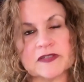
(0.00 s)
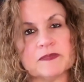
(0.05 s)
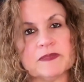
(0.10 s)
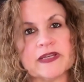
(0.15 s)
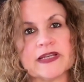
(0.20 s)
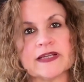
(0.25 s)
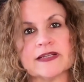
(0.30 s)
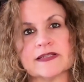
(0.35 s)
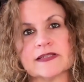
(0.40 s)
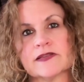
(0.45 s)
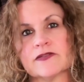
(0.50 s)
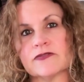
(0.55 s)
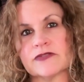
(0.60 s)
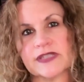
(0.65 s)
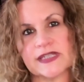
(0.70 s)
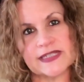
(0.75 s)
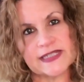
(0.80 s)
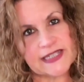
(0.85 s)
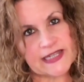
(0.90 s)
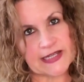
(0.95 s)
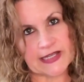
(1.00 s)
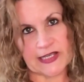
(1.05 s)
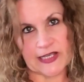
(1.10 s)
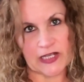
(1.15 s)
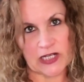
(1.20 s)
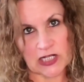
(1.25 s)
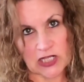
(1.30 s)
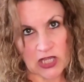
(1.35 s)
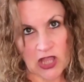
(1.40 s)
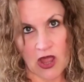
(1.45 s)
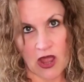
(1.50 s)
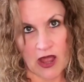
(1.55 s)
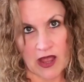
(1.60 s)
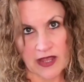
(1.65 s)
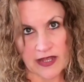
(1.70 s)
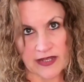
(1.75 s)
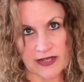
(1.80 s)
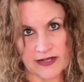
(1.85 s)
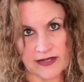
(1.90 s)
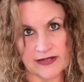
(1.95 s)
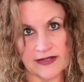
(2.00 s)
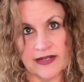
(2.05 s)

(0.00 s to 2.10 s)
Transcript: because there's a ticking clock.